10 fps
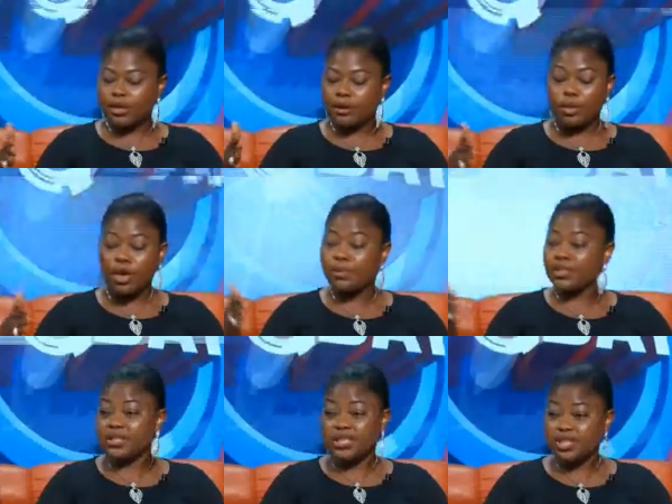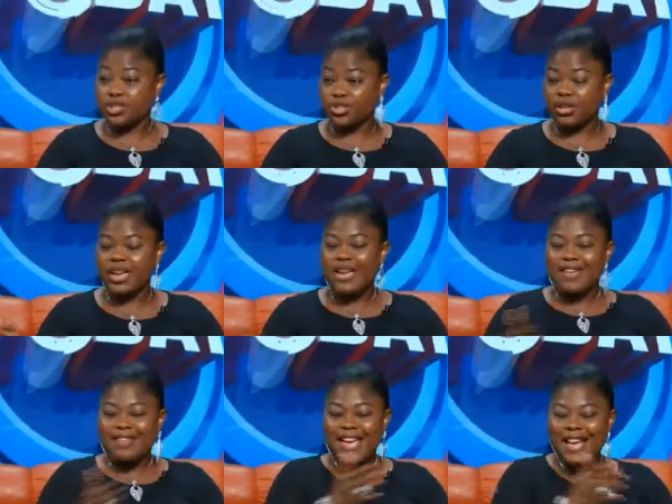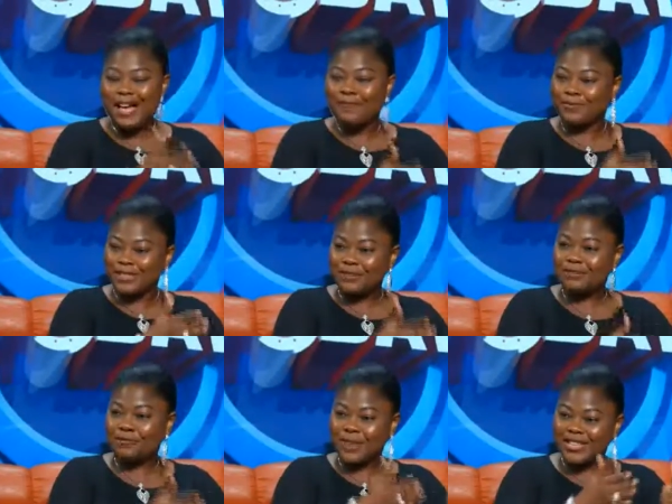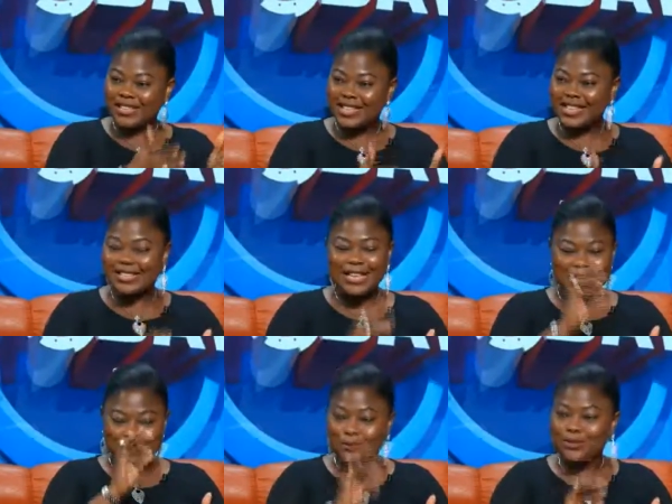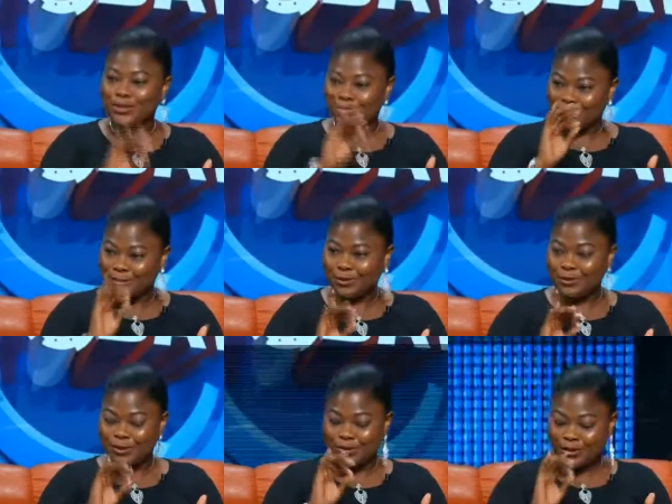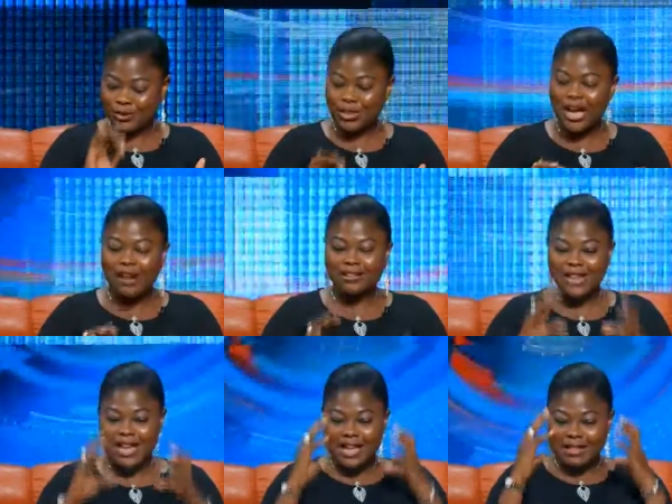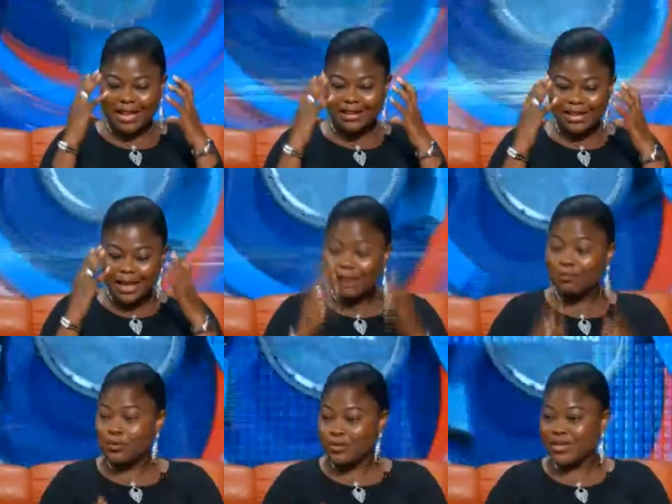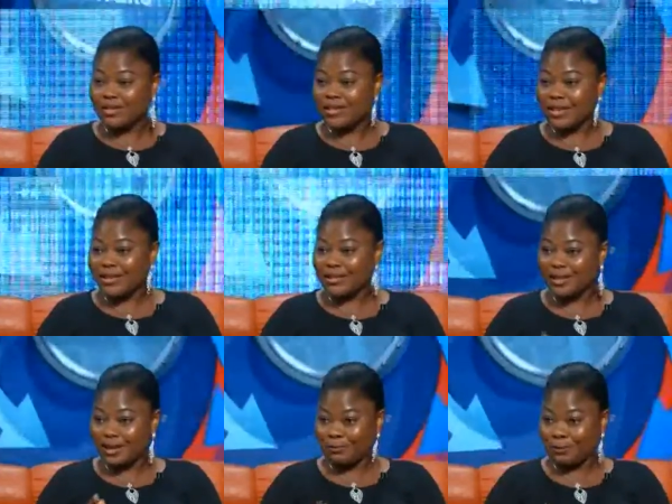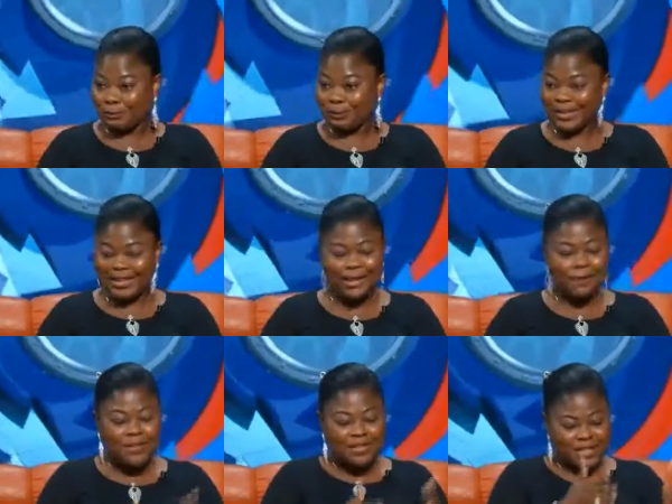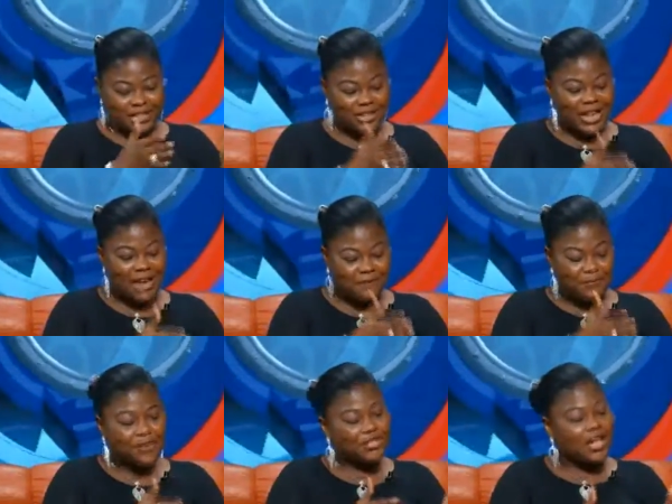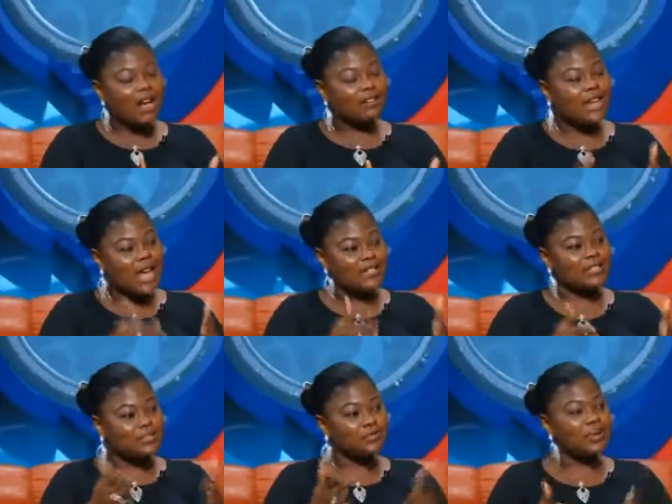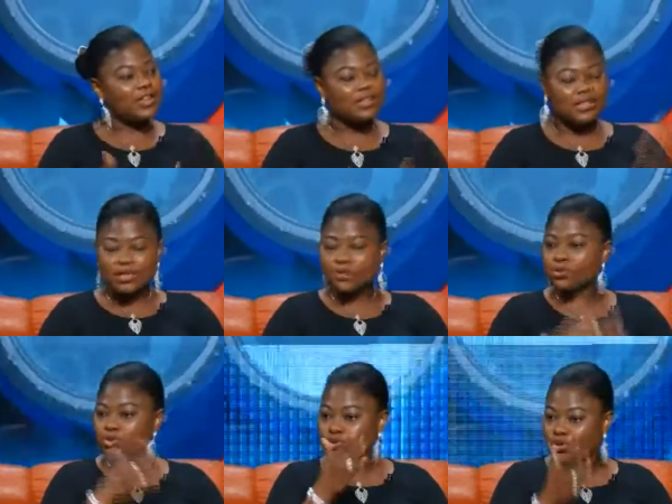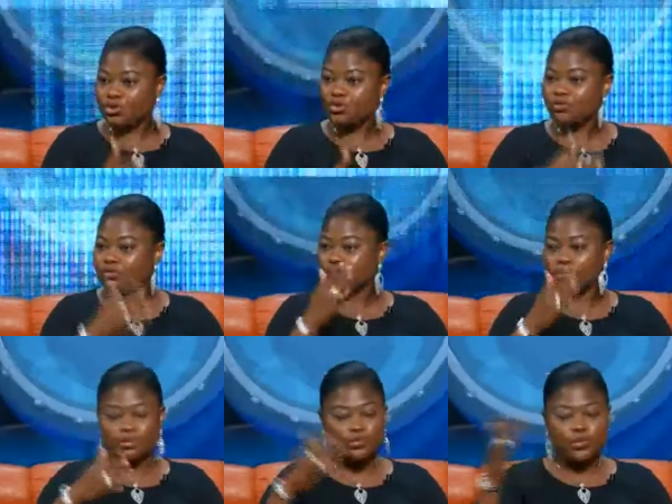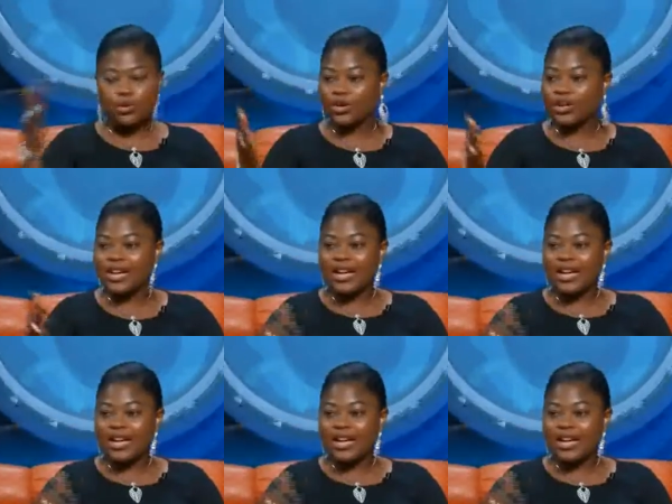becoming a teenager, they have different needs. Even the child that can process things properly, every child has different needs. 0 to 2, 2 to 4,